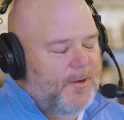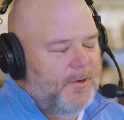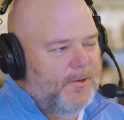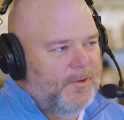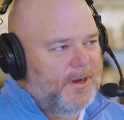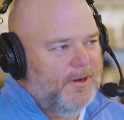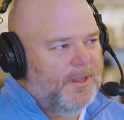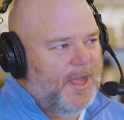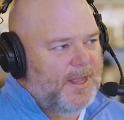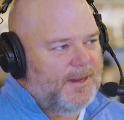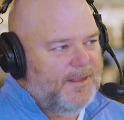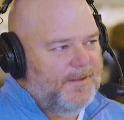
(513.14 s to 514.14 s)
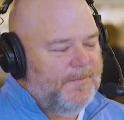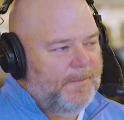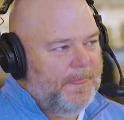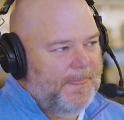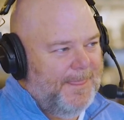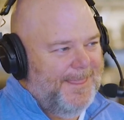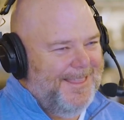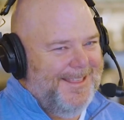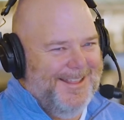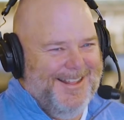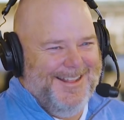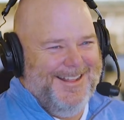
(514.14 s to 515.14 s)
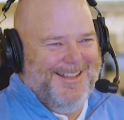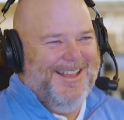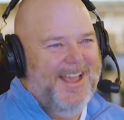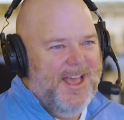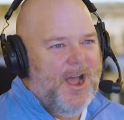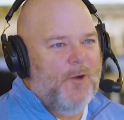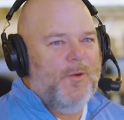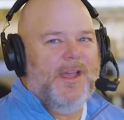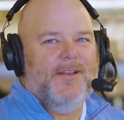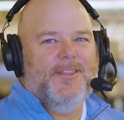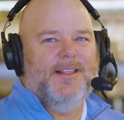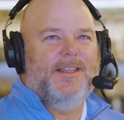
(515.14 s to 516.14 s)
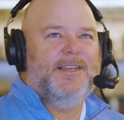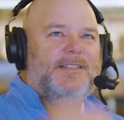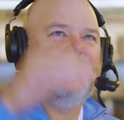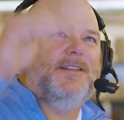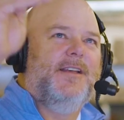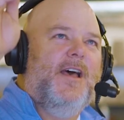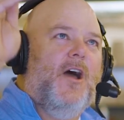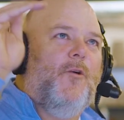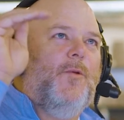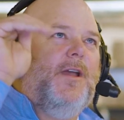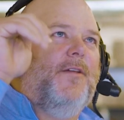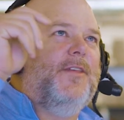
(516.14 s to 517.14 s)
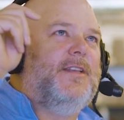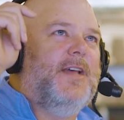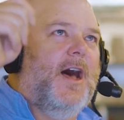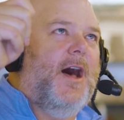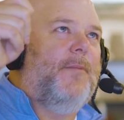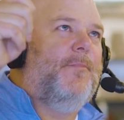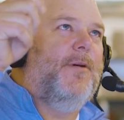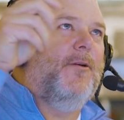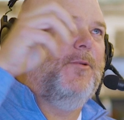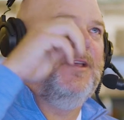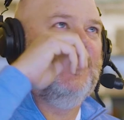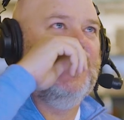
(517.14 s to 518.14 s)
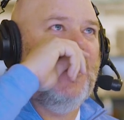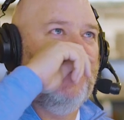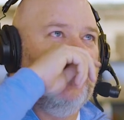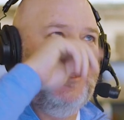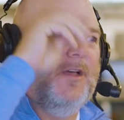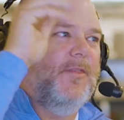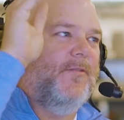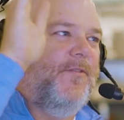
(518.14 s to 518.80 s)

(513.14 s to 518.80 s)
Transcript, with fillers: Yeah, we're, and, we're here and, a lot, and, and I appreciate. Are that. Are we on the list? Are we on the top? Are we in? The, are we on the